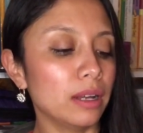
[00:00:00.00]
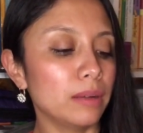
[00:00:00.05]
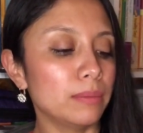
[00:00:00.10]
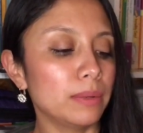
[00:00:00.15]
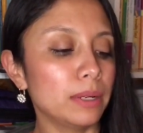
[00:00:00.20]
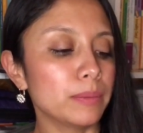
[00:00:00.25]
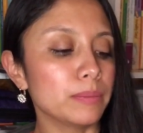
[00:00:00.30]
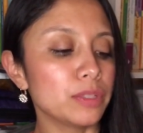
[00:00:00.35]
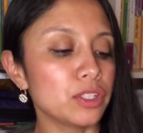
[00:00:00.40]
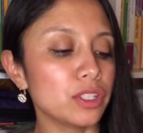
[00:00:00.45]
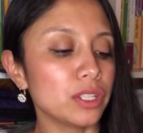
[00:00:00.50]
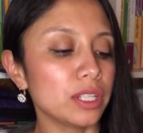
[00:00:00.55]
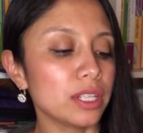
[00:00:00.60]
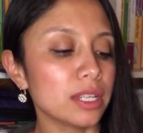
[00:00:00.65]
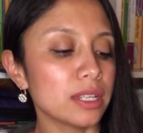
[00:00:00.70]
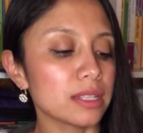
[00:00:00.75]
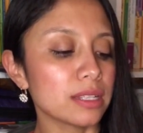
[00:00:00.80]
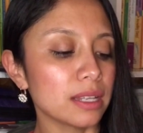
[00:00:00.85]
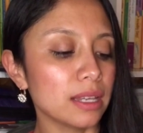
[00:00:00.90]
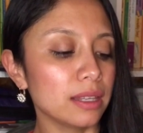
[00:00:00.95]
Bump
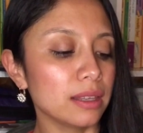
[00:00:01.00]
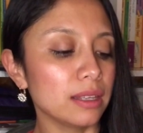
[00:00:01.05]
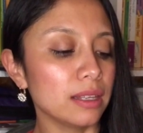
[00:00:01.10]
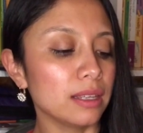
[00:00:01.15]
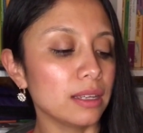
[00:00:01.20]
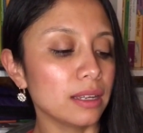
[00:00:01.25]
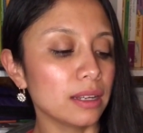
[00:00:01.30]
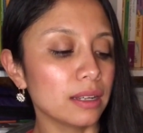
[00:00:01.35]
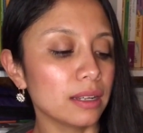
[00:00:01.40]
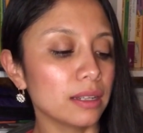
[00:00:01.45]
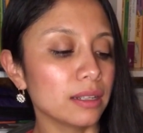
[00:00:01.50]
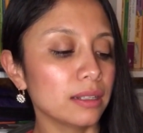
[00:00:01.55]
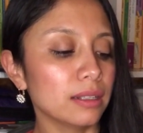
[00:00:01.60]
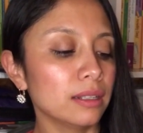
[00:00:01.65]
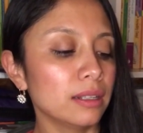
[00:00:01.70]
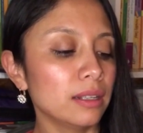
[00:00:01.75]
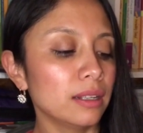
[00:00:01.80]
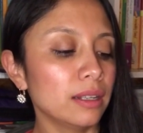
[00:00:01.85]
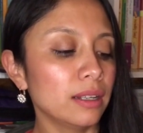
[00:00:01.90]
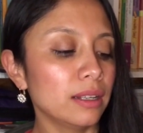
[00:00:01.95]
Genius and the
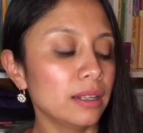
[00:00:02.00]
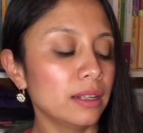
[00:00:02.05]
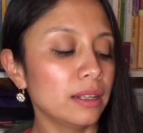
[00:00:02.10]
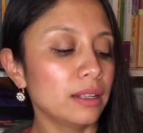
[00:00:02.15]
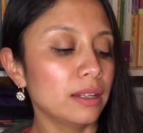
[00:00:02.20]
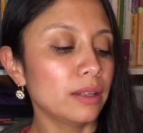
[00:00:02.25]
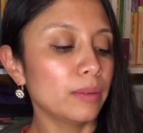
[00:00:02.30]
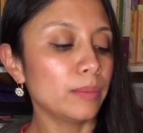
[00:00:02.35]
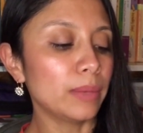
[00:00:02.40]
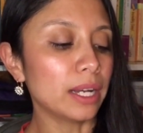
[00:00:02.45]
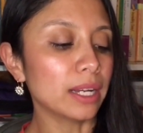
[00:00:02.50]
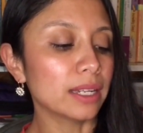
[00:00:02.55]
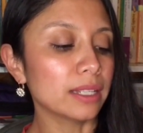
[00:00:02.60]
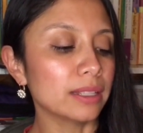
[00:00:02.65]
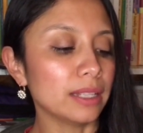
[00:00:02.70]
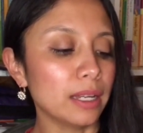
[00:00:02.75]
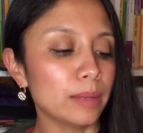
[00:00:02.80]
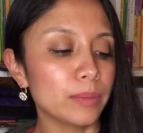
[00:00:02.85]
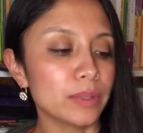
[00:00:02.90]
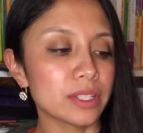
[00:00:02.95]
pocket
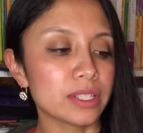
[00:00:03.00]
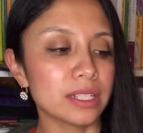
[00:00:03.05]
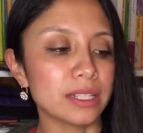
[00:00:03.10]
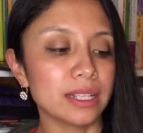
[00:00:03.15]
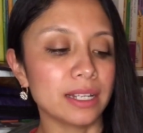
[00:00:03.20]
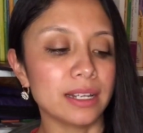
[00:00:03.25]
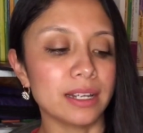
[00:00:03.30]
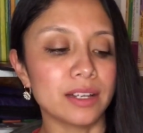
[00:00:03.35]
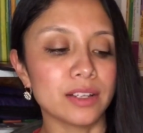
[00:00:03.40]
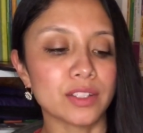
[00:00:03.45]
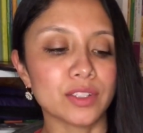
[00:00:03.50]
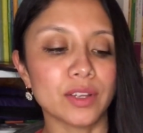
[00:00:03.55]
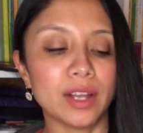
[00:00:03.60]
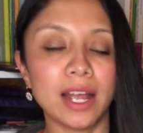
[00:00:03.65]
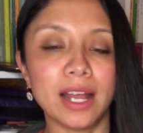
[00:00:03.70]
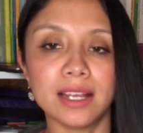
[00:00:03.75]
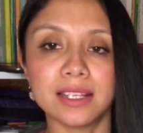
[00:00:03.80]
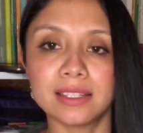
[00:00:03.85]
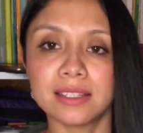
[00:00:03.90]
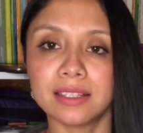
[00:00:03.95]
diapers, that it also
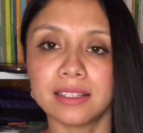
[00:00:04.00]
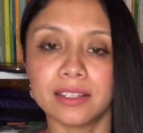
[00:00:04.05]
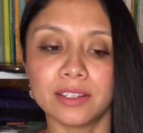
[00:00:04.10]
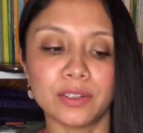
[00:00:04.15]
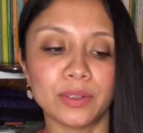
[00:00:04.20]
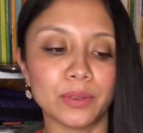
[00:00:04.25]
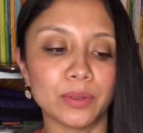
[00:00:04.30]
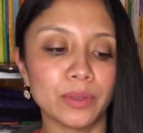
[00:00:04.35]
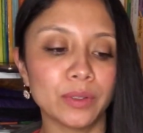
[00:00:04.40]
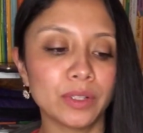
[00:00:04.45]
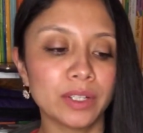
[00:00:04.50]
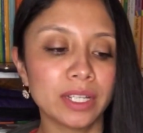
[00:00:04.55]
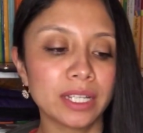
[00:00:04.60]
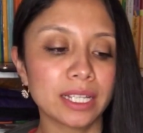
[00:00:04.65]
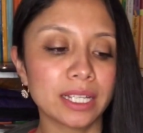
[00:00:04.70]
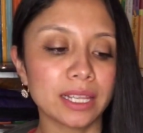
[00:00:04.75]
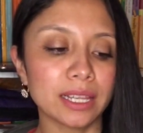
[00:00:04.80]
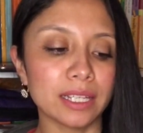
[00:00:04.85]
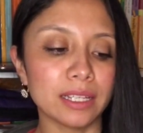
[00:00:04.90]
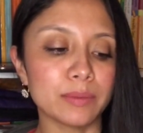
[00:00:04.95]
has the little
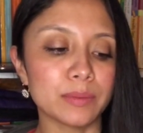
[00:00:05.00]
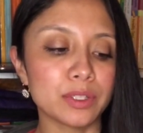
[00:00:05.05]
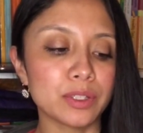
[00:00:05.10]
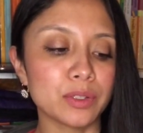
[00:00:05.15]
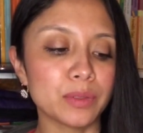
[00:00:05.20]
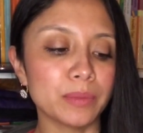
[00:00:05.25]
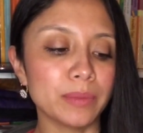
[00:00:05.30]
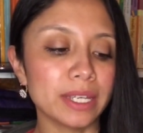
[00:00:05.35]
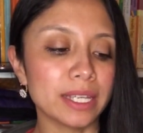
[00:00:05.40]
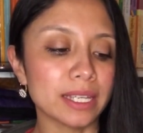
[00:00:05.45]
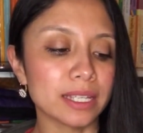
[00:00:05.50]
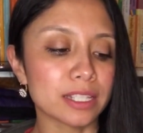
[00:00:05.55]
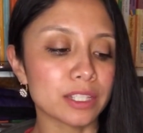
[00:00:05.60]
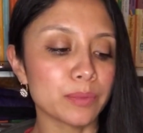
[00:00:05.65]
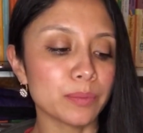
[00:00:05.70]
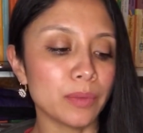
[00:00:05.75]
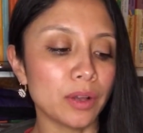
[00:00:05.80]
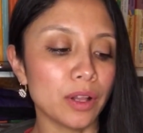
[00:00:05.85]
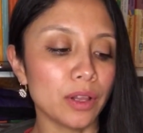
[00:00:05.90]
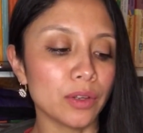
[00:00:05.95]
clips to make it
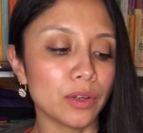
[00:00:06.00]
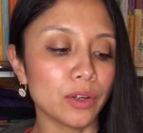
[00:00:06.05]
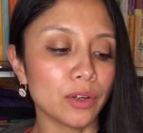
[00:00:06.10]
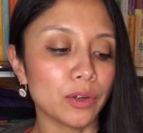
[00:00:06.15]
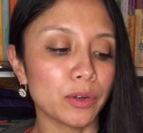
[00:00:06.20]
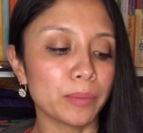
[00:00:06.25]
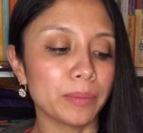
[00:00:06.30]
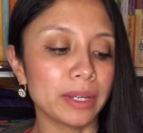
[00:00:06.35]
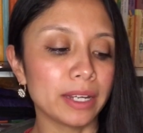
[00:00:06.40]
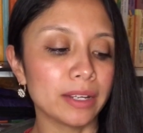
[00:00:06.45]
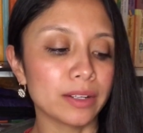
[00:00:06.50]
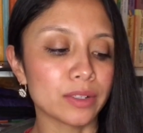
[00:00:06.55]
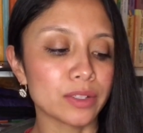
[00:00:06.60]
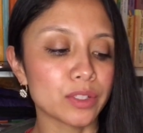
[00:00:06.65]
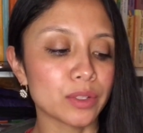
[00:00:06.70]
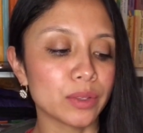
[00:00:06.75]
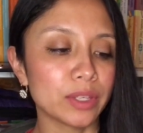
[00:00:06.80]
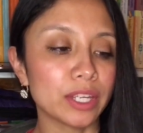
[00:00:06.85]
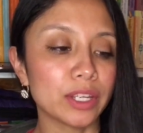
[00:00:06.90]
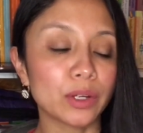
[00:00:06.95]
smaller or bigger,
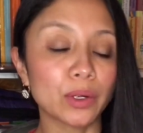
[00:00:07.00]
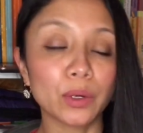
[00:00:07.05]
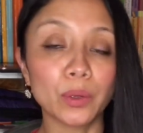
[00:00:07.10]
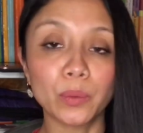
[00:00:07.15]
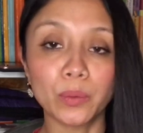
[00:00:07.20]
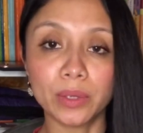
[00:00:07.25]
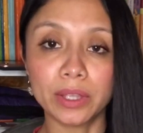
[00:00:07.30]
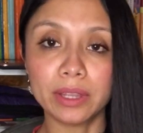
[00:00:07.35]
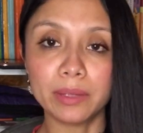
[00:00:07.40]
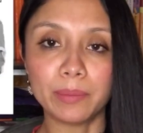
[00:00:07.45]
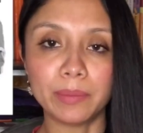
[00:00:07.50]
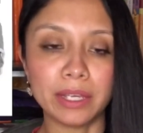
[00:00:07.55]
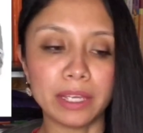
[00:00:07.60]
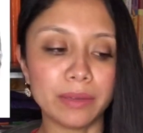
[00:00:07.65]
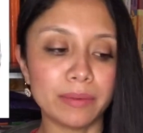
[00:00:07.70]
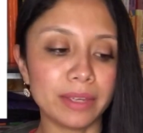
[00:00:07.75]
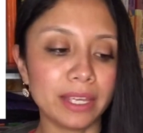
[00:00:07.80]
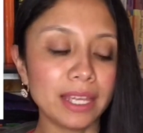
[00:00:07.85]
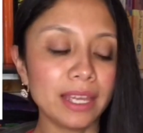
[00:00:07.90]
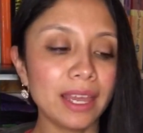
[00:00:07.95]
so they grow with the
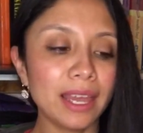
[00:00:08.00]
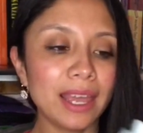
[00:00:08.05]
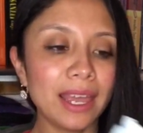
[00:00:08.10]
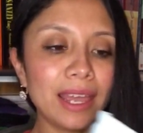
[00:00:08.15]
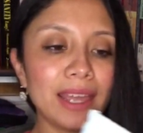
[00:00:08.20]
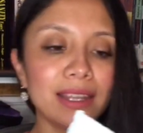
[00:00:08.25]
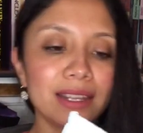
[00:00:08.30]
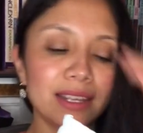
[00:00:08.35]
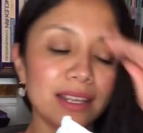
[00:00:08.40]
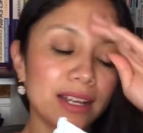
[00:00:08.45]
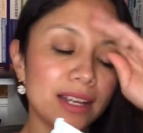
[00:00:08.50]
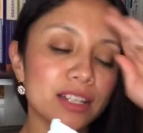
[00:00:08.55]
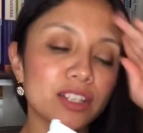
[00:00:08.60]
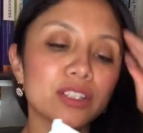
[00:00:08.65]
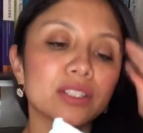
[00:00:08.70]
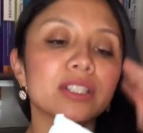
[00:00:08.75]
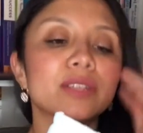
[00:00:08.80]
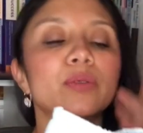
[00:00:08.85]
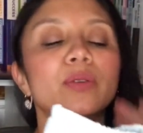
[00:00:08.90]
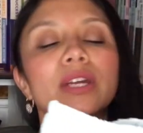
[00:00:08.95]
baby. And they
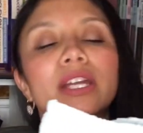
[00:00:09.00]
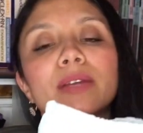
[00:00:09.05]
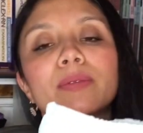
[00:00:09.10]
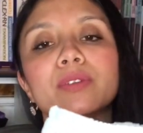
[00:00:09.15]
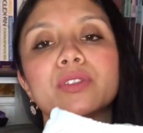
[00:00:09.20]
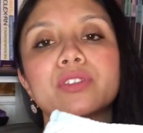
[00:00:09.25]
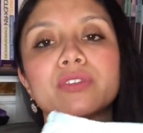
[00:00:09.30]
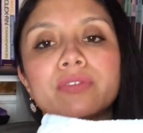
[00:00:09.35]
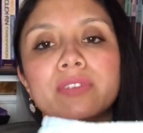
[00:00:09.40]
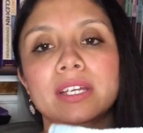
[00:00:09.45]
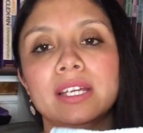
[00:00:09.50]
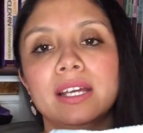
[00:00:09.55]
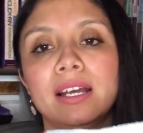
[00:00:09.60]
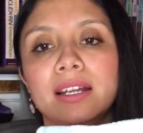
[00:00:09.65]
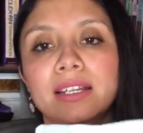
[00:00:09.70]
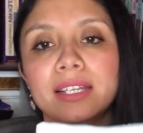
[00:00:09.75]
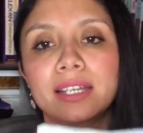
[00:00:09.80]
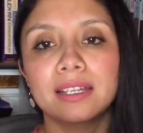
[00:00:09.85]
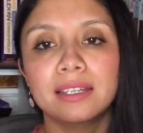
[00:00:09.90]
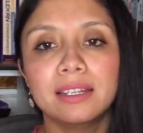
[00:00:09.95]
actually were able to fit
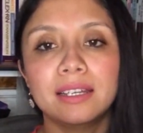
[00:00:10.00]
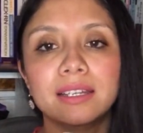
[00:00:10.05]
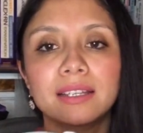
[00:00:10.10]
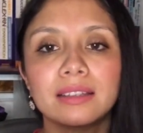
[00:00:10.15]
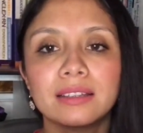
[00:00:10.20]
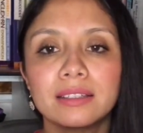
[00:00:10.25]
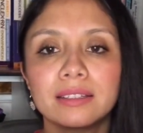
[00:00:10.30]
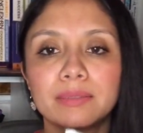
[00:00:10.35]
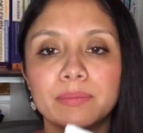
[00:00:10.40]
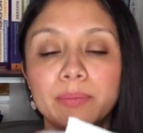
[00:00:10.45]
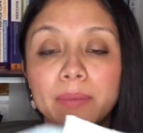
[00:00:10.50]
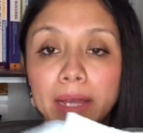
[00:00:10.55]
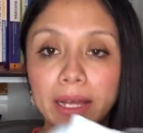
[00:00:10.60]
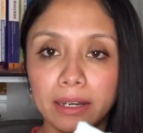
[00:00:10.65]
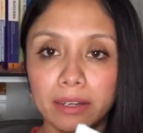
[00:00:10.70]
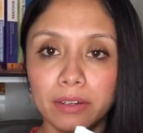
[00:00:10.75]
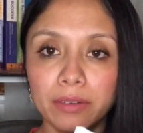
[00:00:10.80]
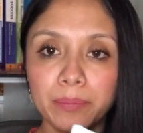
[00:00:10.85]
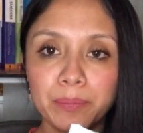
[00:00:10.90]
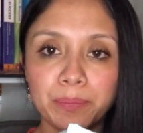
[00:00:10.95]
Ariana
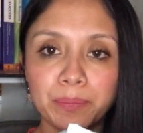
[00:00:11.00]
better